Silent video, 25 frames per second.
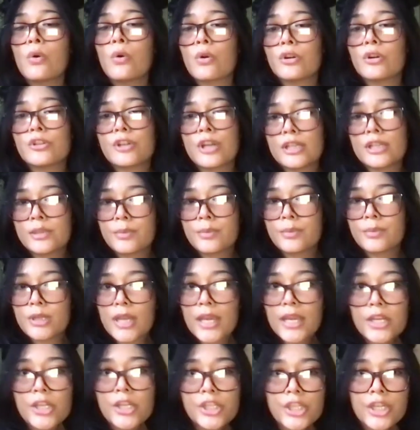or
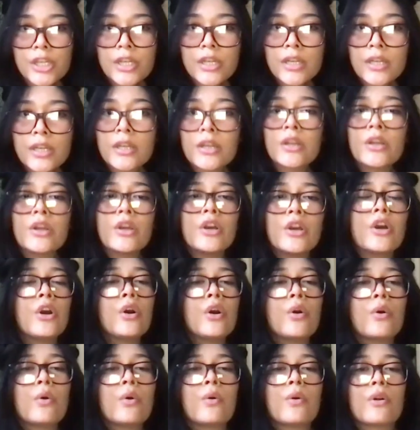transportation,
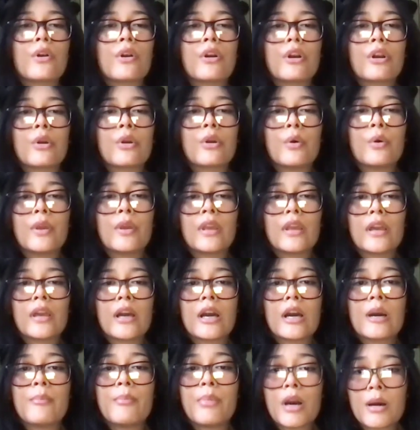or going
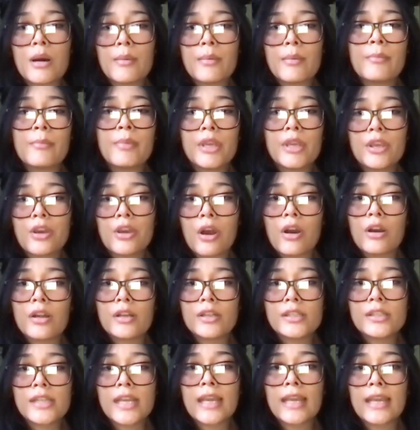above and
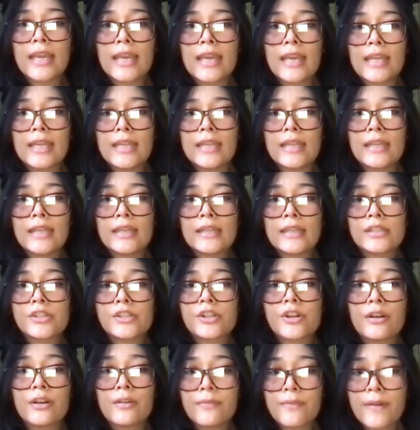beyond and getting
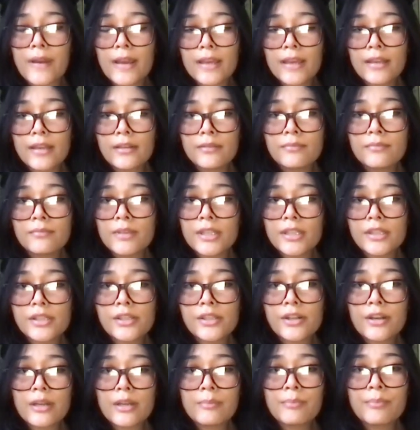certified in
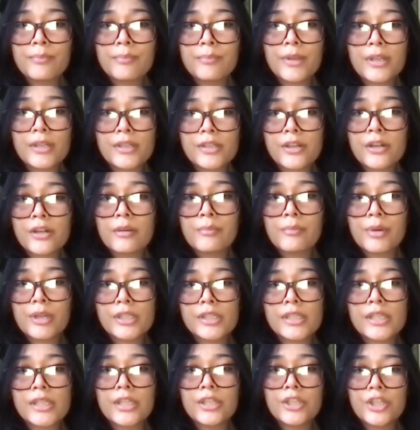certain
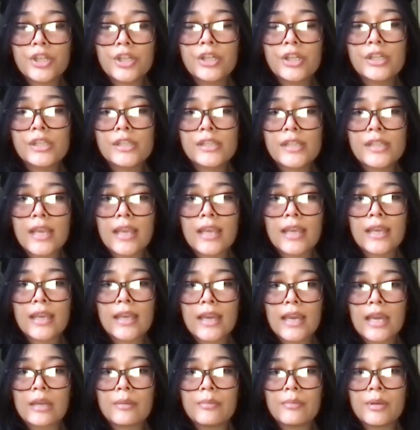procedures
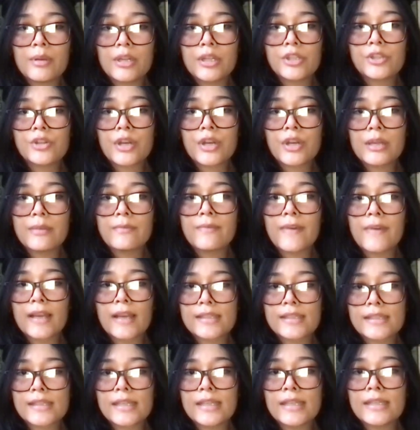like administrating
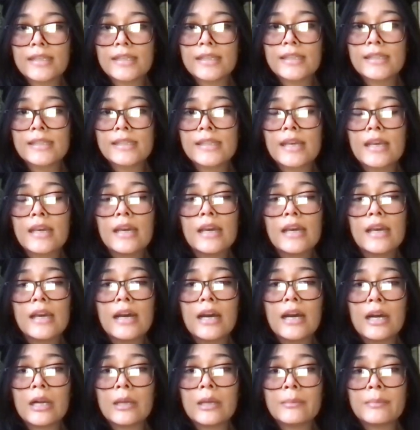vaccines.
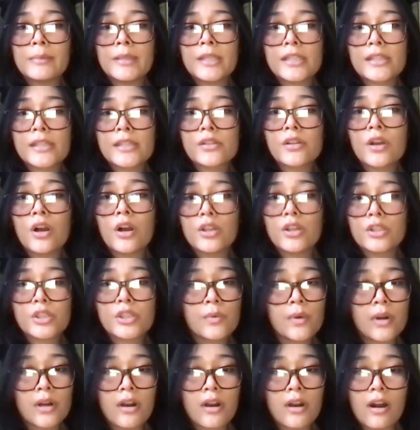This is
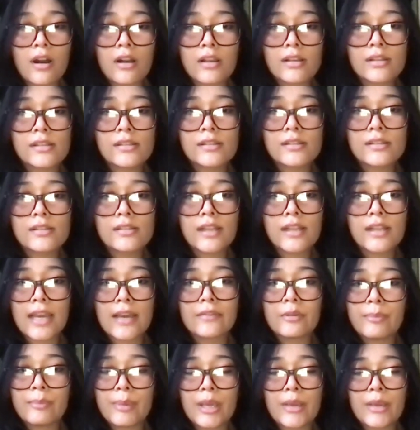also a cost that they
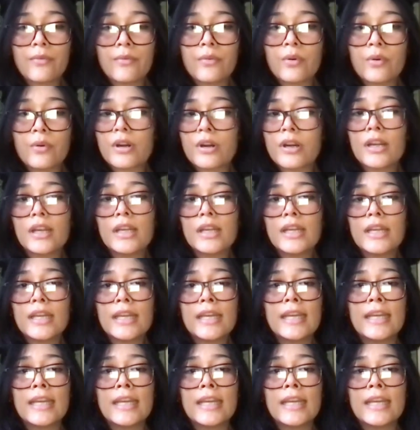have to pay for.